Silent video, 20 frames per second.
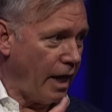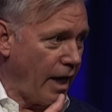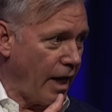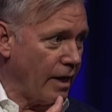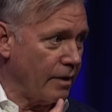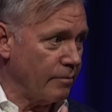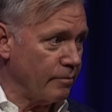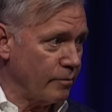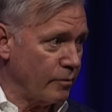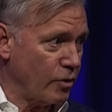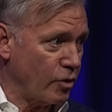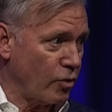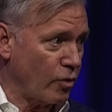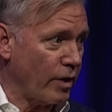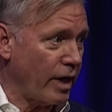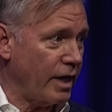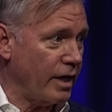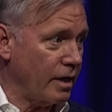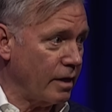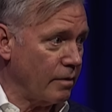and
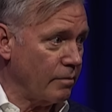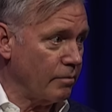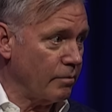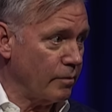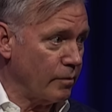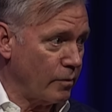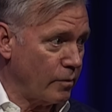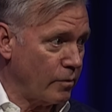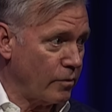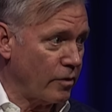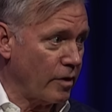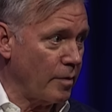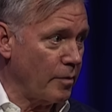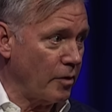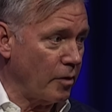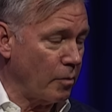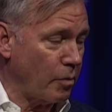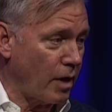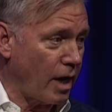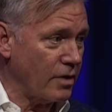create a
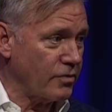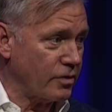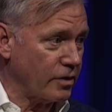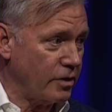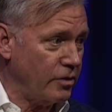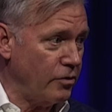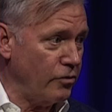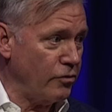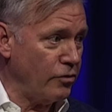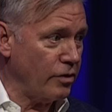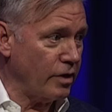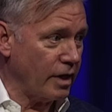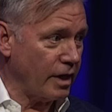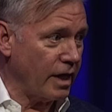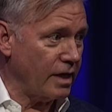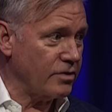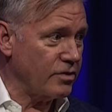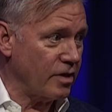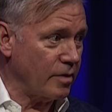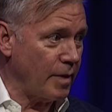criminal prosecution
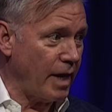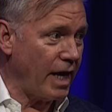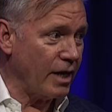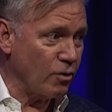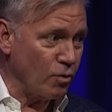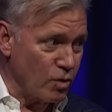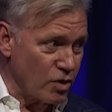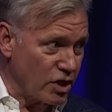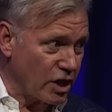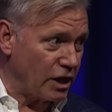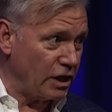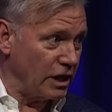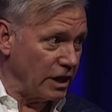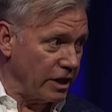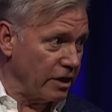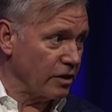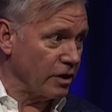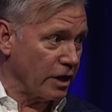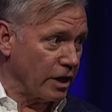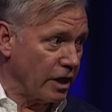against the man who is
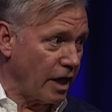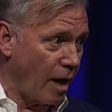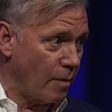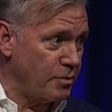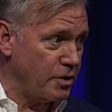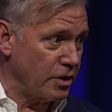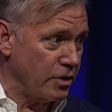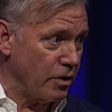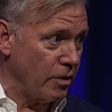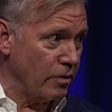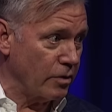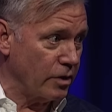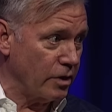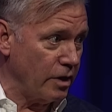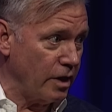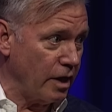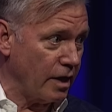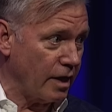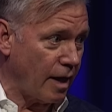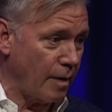clearly up to no
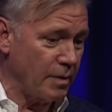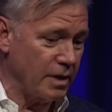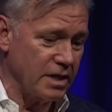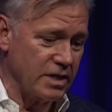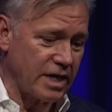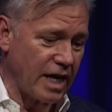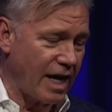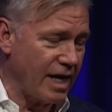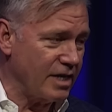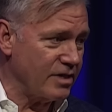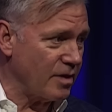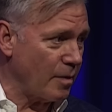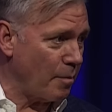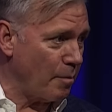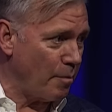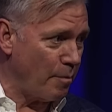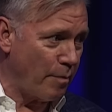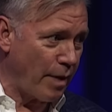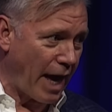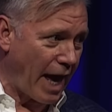good. I mean, this guy is a
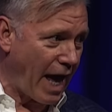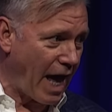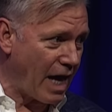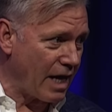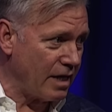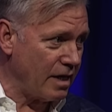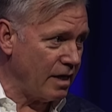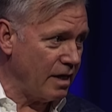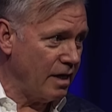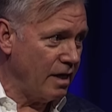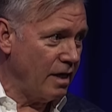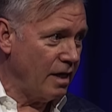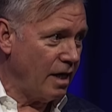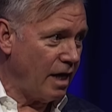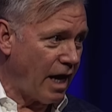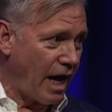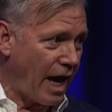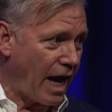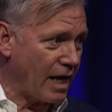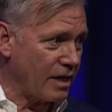bad
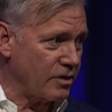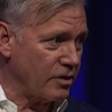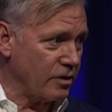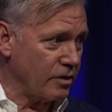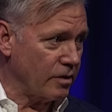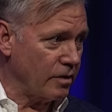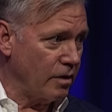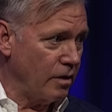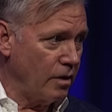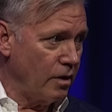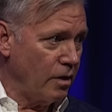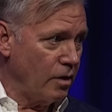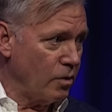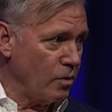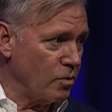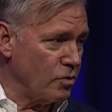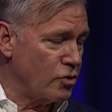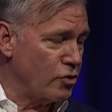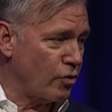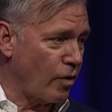actor
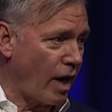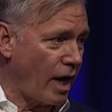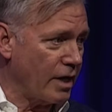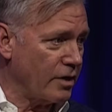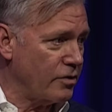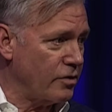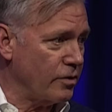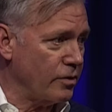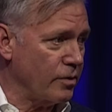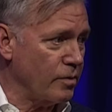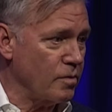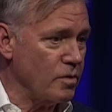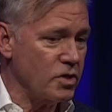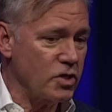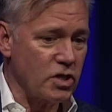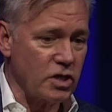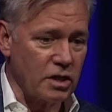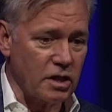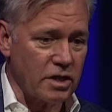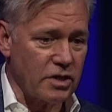who's trying to
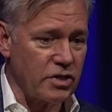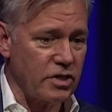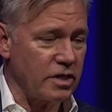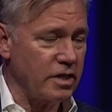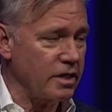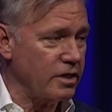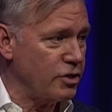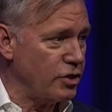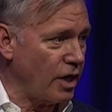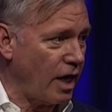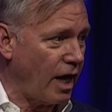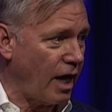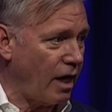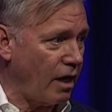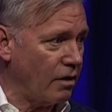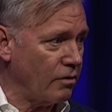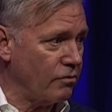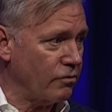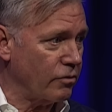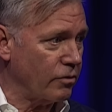solicit a
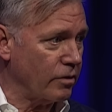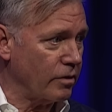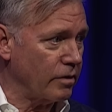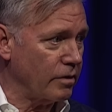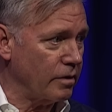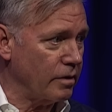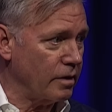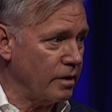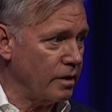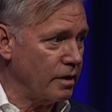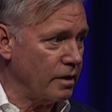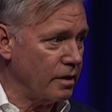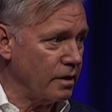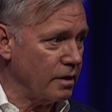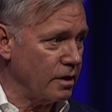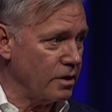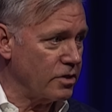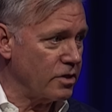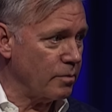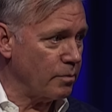child for uh,
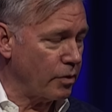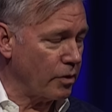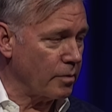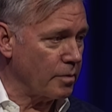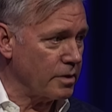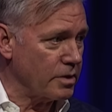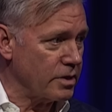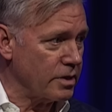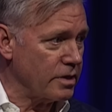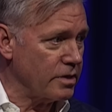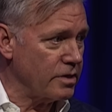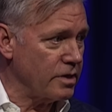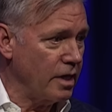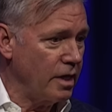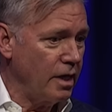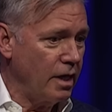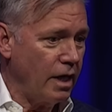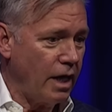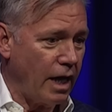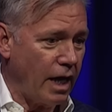illicit purposes,
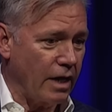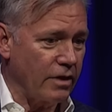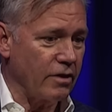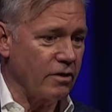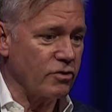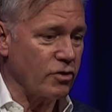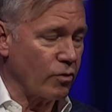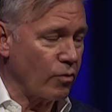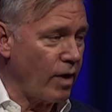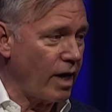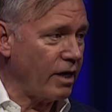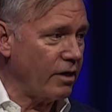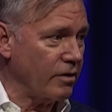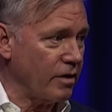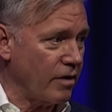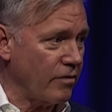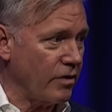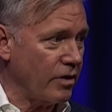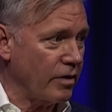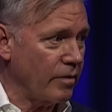and there's a
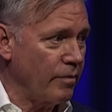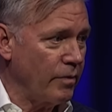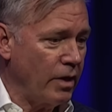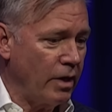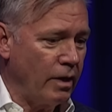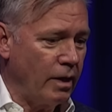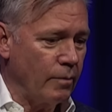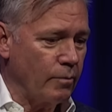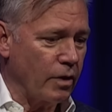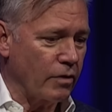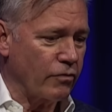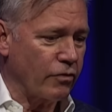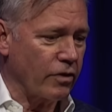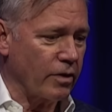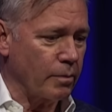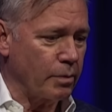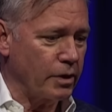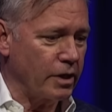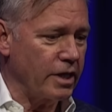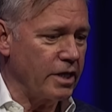record of it. But
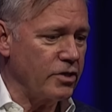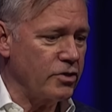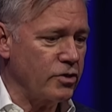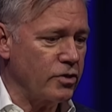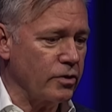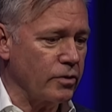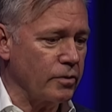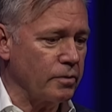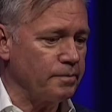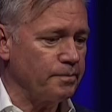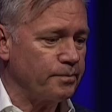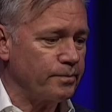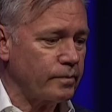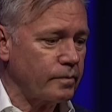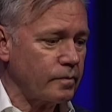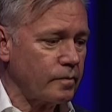for the police to